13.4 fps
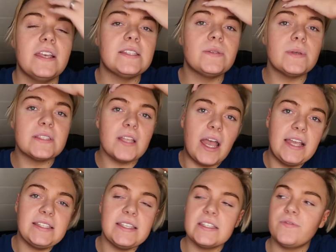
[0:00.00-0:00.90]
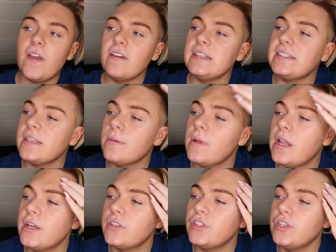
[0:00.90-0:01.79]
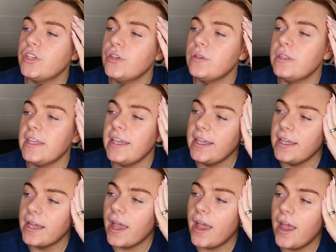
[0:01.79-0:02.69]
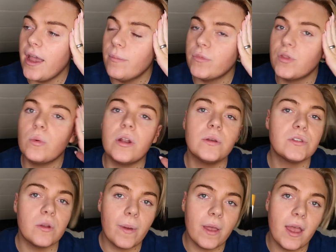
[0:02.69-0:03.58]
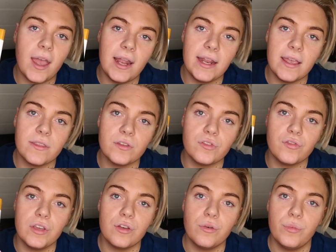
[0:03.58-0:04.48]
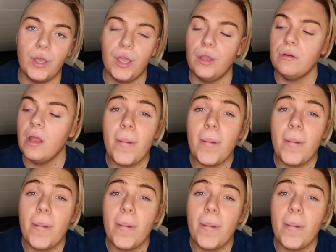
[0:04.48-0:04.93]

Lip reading: This was nice. It's very similar to the one I was on about earlier, the Treacle Moon.